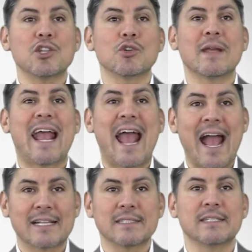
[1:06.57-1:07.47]
Entry
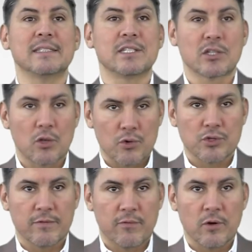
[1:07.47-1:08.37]
Access
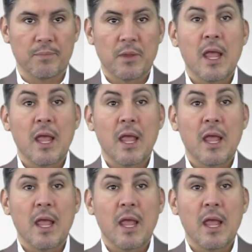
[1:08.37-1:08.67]
Disclosure Form.